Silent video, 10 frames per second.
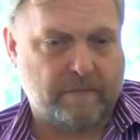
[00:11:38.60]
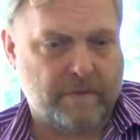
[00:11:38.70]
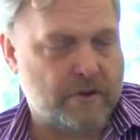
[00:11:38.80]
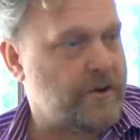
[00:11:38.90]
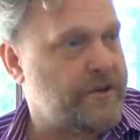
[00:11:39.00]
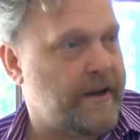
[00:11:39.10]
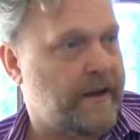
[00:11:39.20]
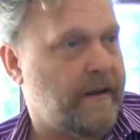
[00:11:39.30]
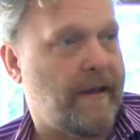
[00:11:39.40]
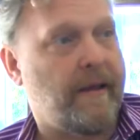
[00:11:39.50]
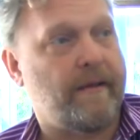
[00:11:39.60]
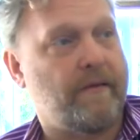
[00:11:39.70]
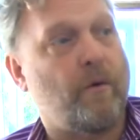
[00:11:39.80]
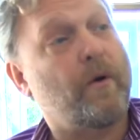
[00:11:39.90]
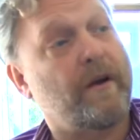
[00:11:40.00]
searching and
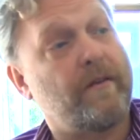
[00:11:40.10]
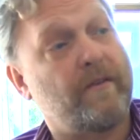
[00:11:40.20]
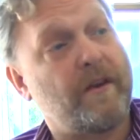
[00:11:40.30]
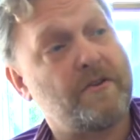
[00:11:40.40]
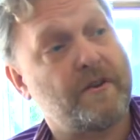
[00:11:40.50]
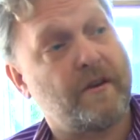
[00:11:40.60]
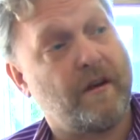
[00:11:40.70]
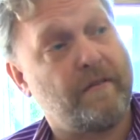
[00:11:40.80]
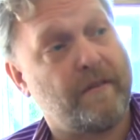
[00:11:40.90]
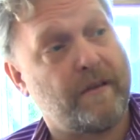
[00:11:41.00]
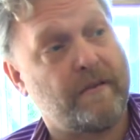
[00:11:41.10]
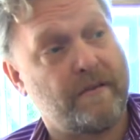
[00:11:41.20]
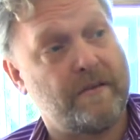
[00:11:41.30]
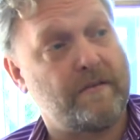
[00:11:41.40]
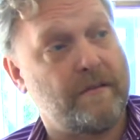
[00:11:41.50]
organization of the,
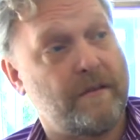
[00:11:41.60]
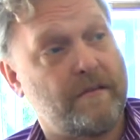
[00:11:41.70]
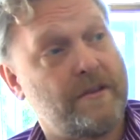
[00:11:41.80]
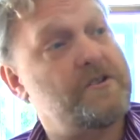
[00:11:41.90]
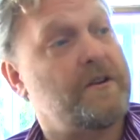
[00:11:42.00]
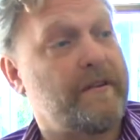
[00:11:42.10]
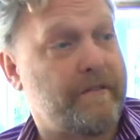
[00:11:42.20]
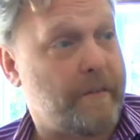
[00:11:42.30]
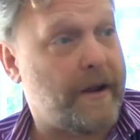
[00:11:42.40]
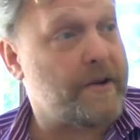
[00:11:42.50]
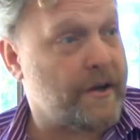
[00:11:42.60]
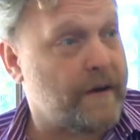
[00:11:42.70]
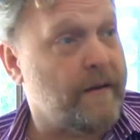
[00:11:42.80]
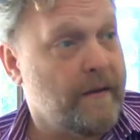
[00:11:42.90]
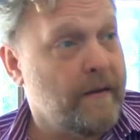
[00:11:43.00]
the digital information.